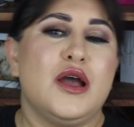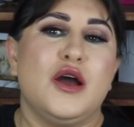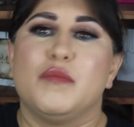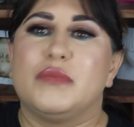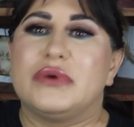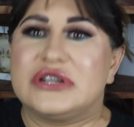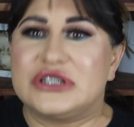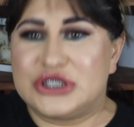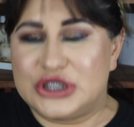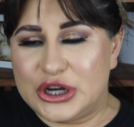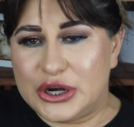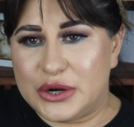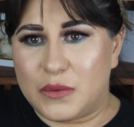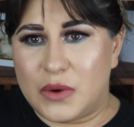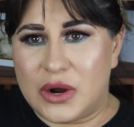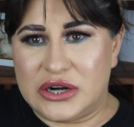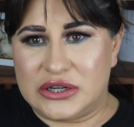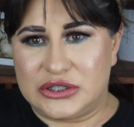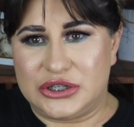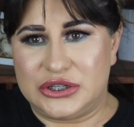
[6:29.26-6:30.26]
But she didn't
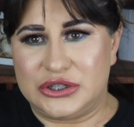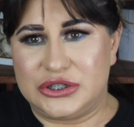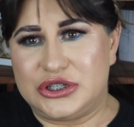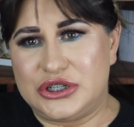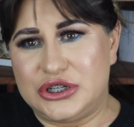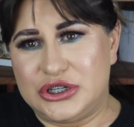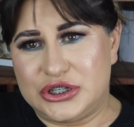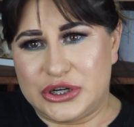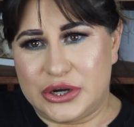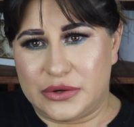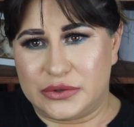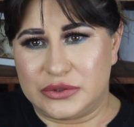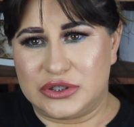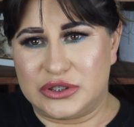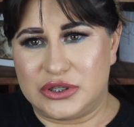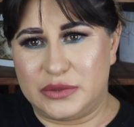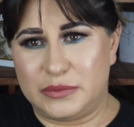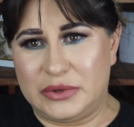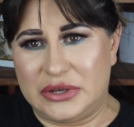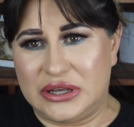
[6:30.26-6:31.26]
want to. She chose
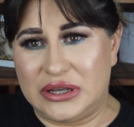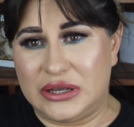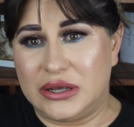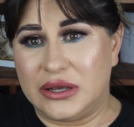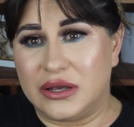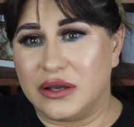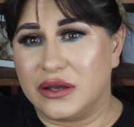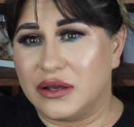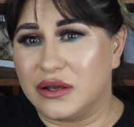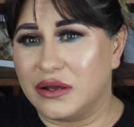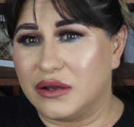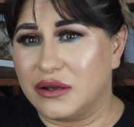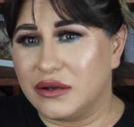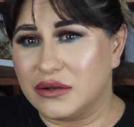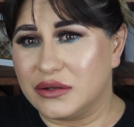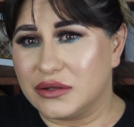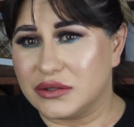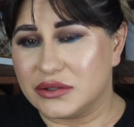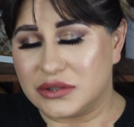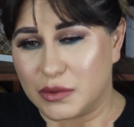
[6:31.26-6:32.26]
to be
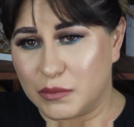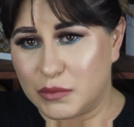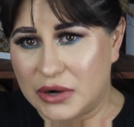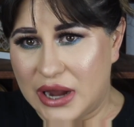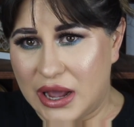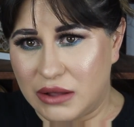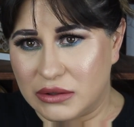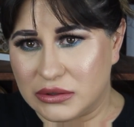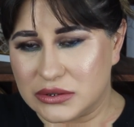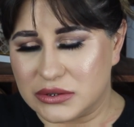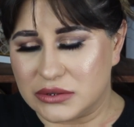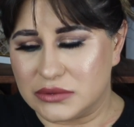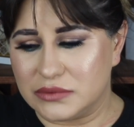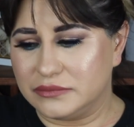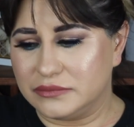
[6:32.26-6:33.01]
someone else.